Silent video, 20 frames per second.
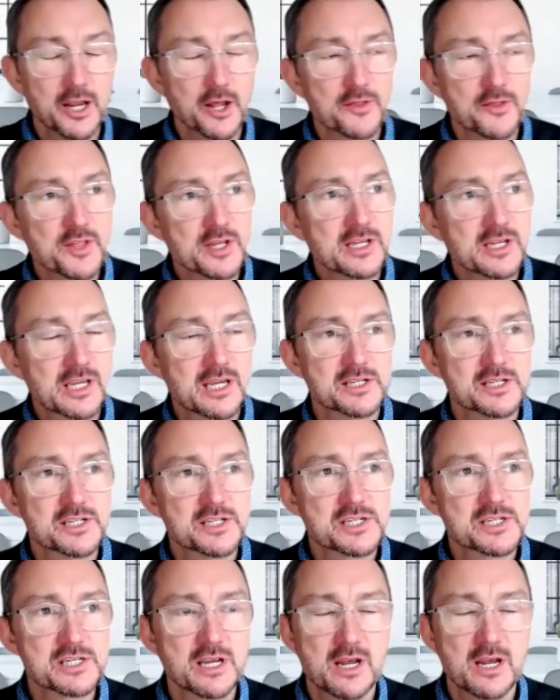And I think
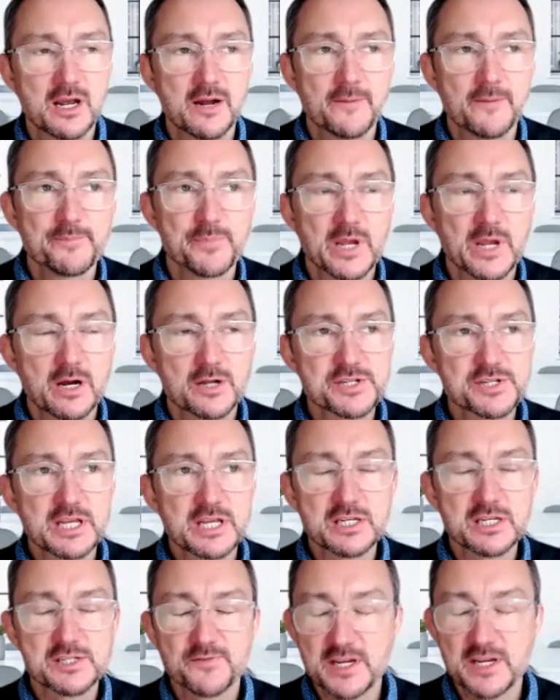it's
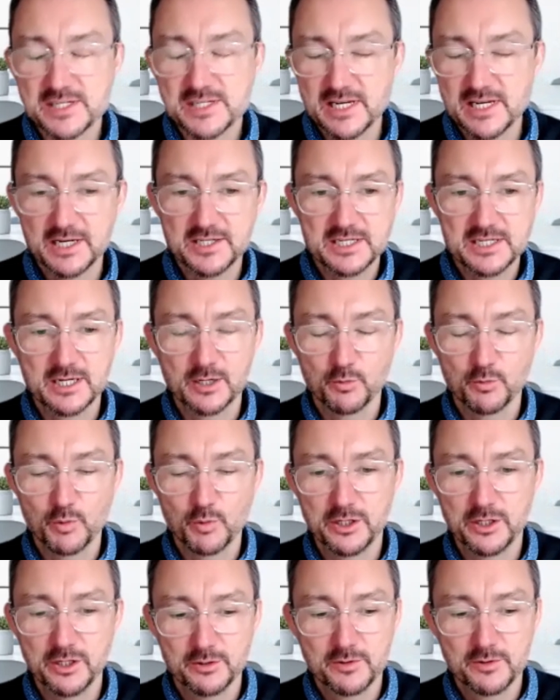fascinating
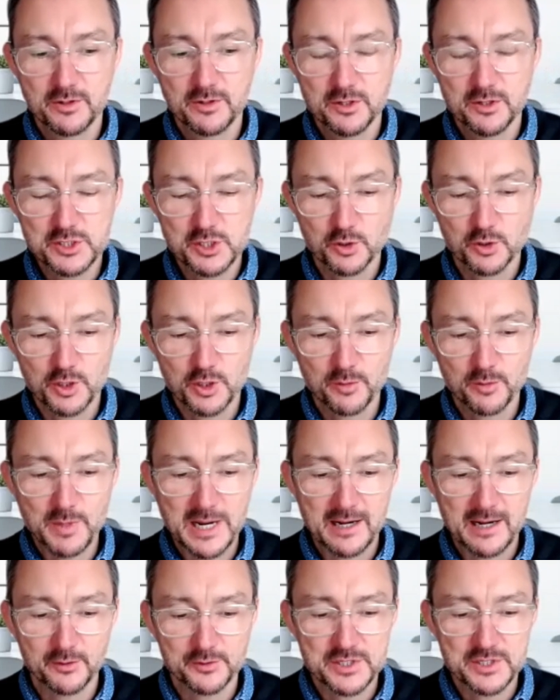when you talk
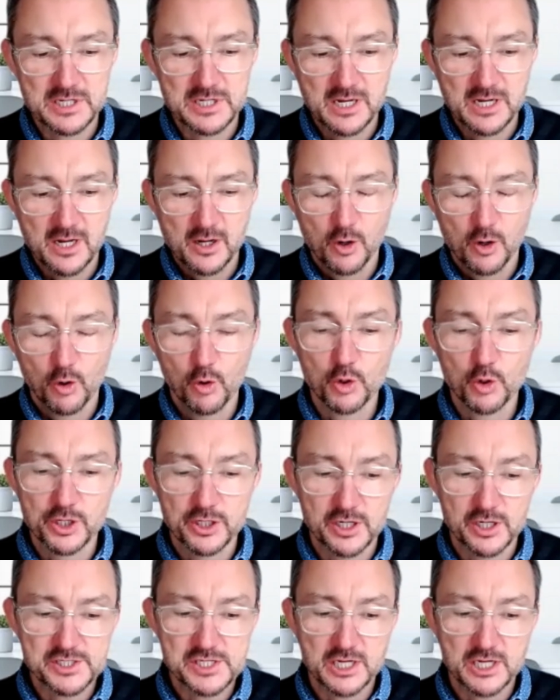about
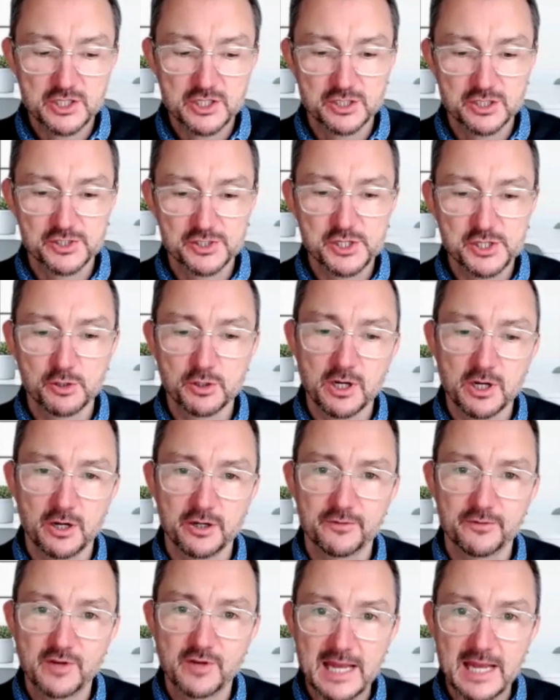organizations who
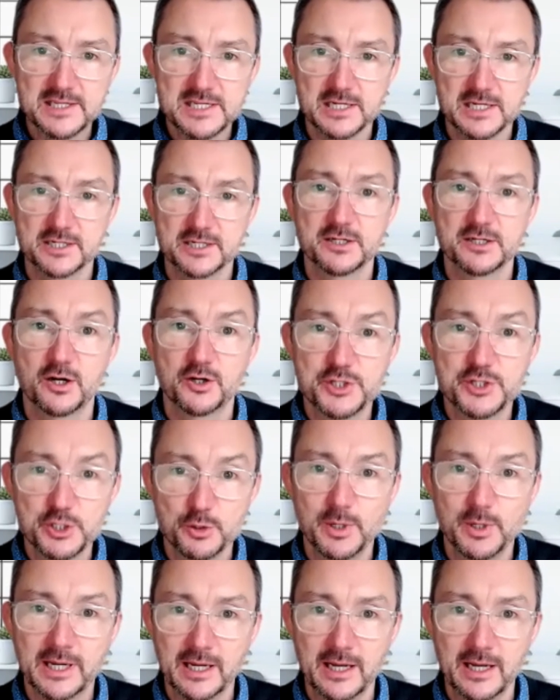kind of get it and are
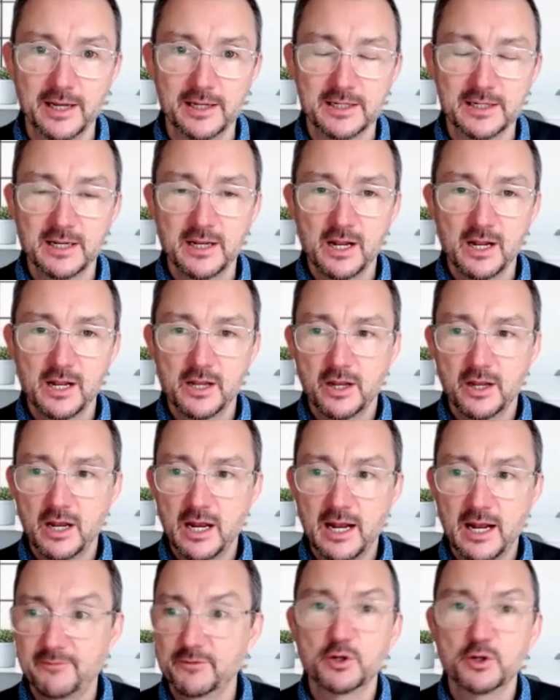doing it,
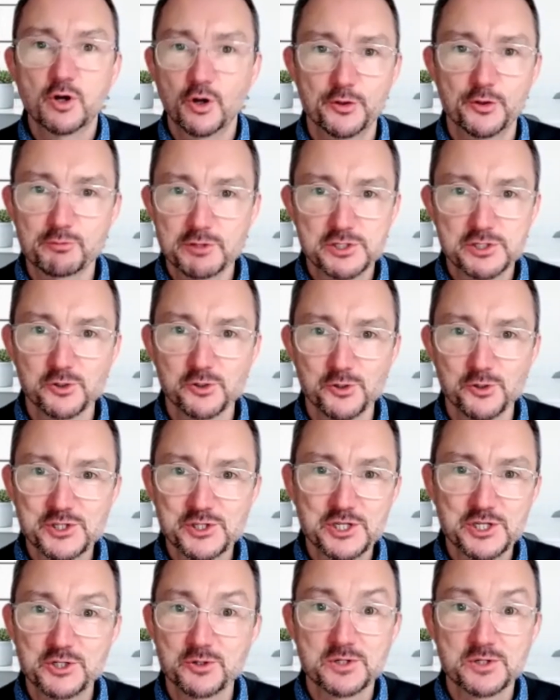haven't got the resource
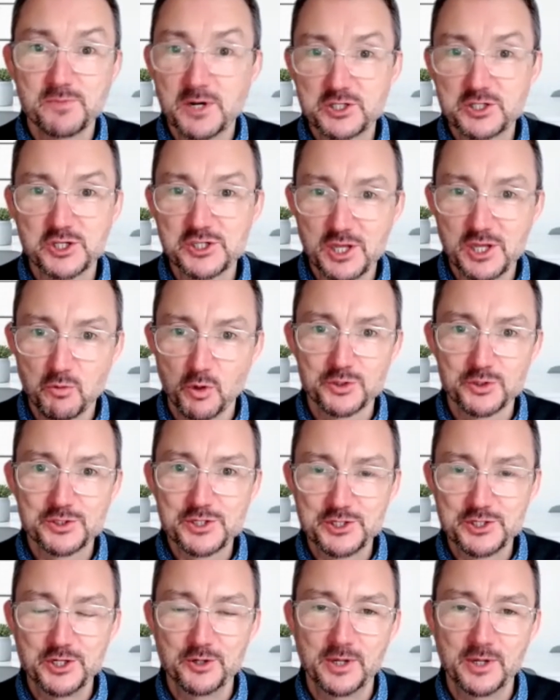to do as much as they want
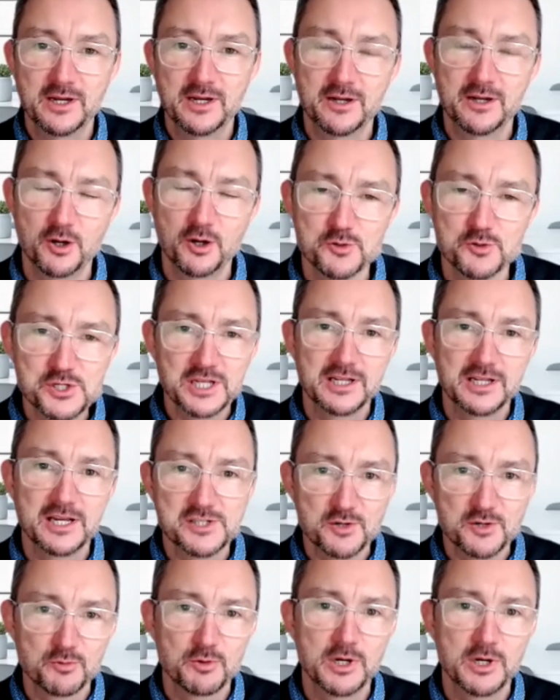to do it. And I always think
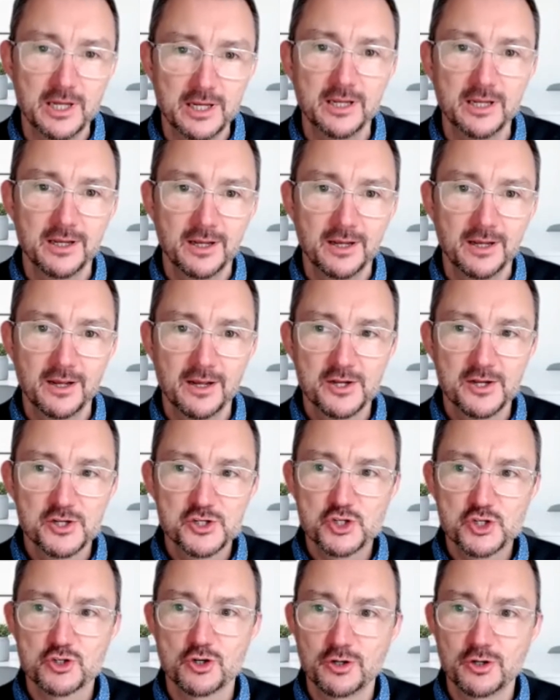that's a really
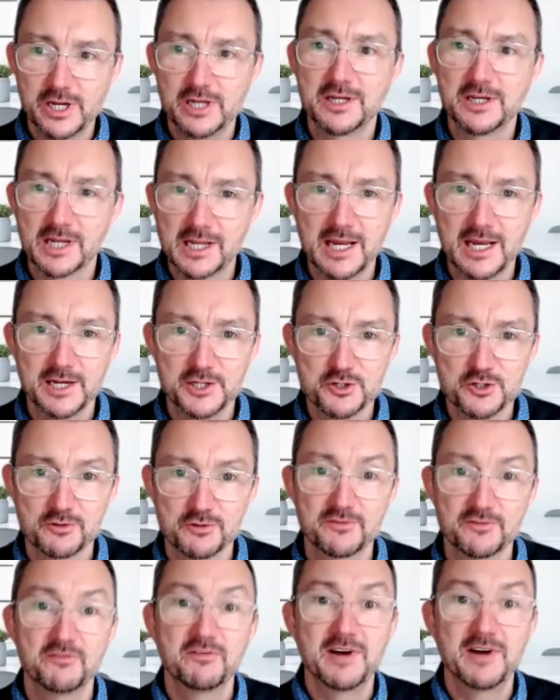strong indicator
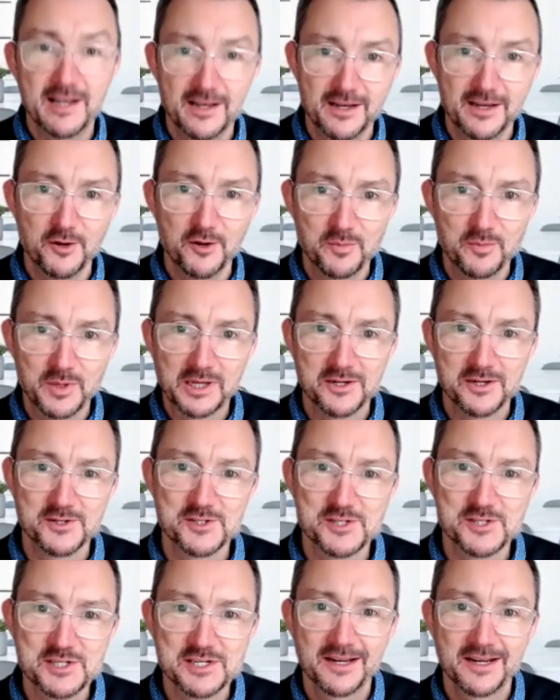of the value,
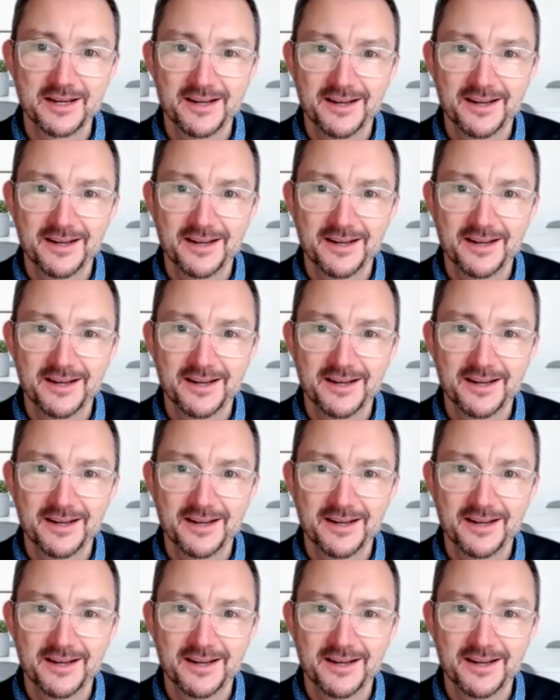because